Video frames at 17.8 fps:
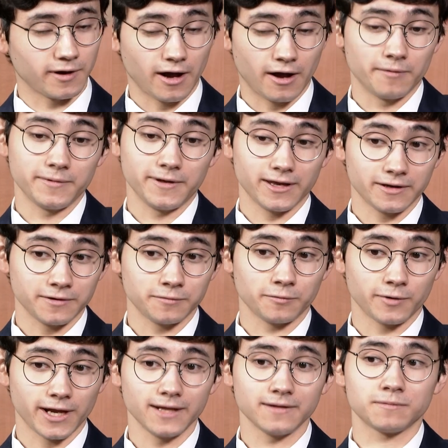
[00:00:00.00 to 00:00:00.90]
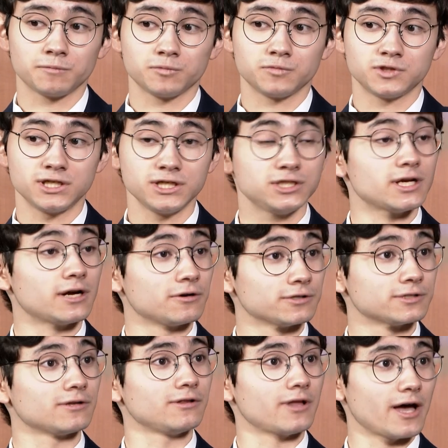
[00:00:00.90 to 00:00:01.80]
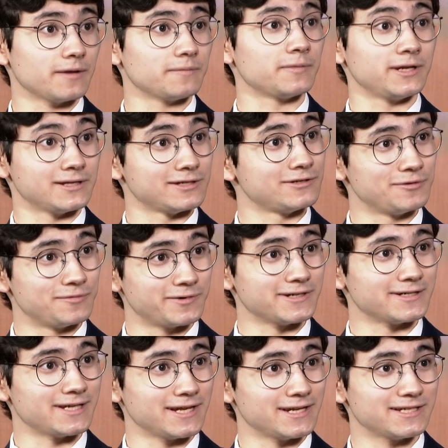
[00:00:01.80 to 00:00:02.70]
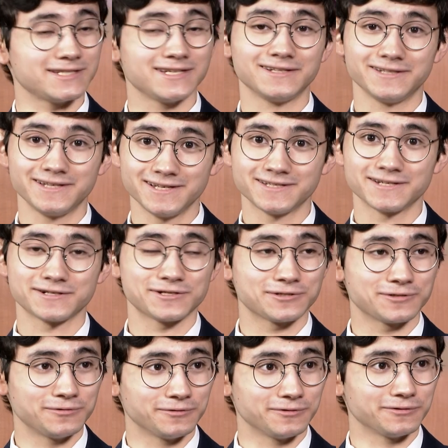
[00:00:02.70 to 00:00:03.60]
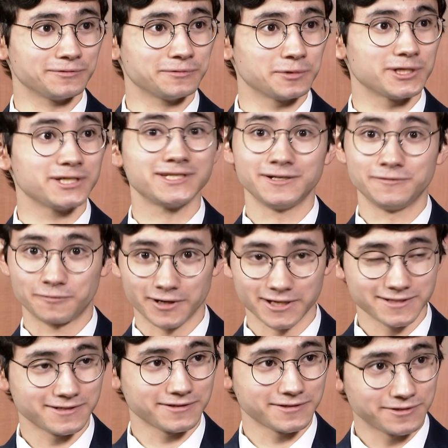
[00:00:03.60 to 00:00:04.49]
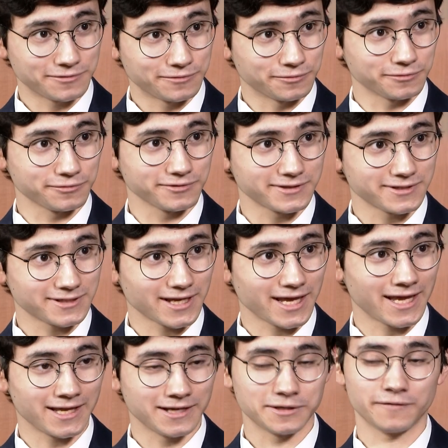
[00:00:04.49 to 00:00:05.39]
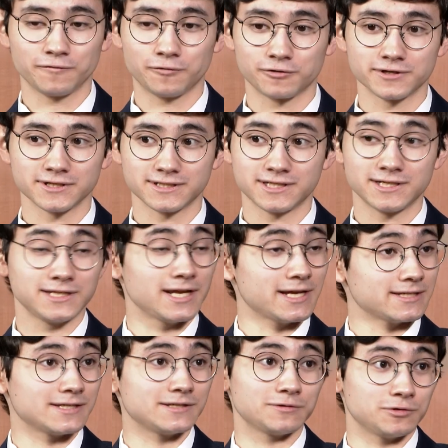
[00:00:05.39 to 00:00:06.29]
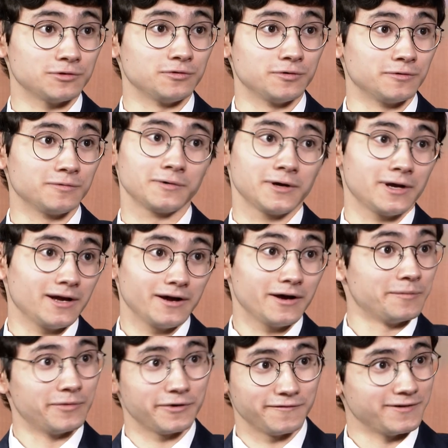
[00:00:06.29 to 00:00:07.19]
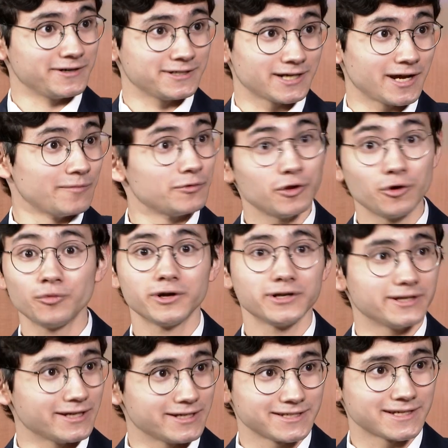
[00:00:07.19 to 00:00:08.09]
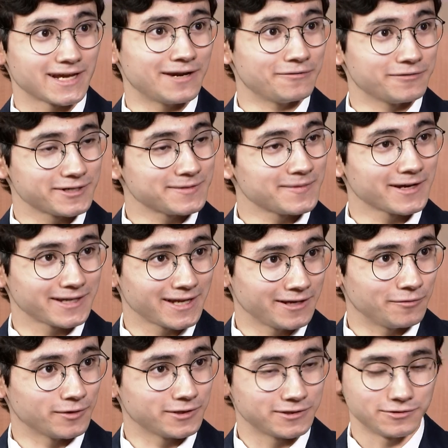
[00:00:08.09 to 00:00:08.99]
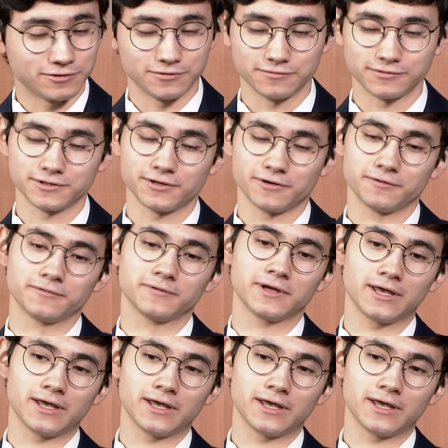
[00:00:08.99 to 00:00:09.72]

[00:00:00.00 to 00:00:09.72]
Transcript: Albeit, right, she juggles a lot being the superintendent. She leads our school, she runs our schools, and of course she doesn't do a perfect job. No one does. I don't expect anyone to do so.